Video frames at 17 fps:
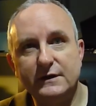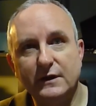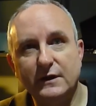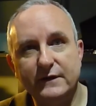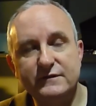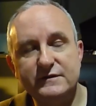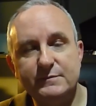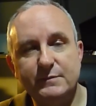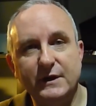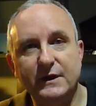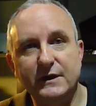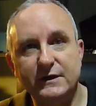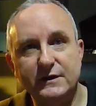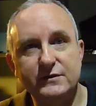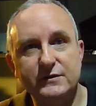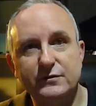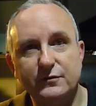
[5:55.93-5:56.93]

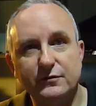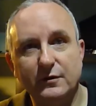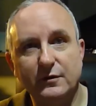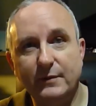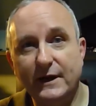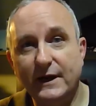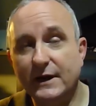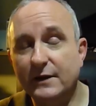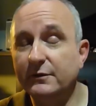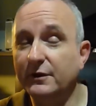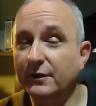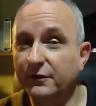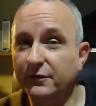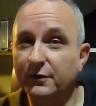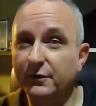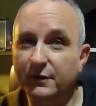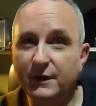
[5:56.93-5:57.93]
lifespan internal battery,
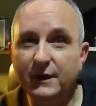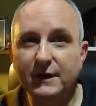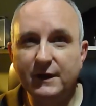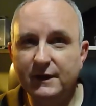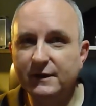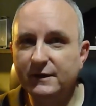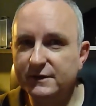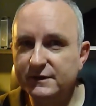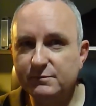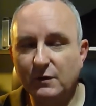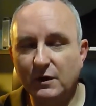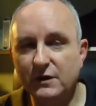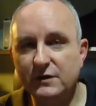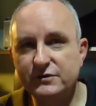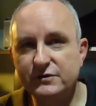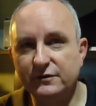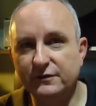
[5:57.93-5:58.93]
although it is
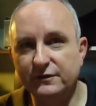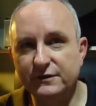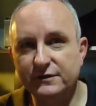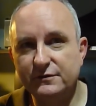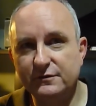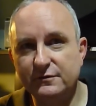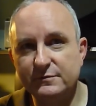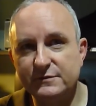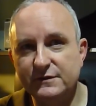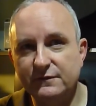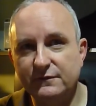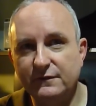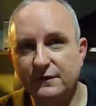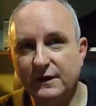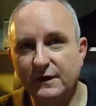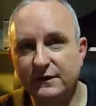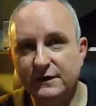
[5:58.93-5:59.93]
marginal in terms
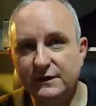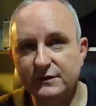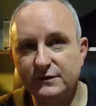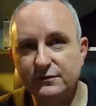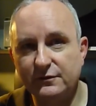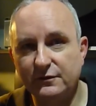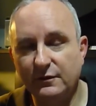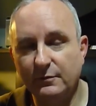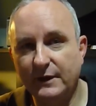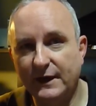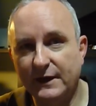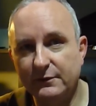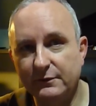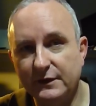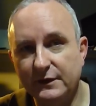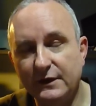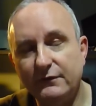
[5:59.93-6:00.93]
of the internal
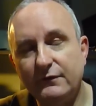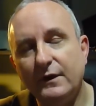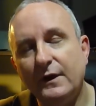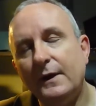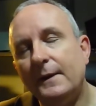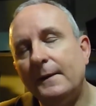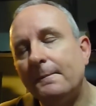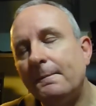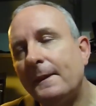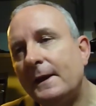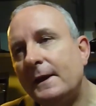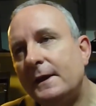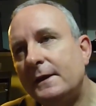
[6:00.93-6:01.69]
battery life.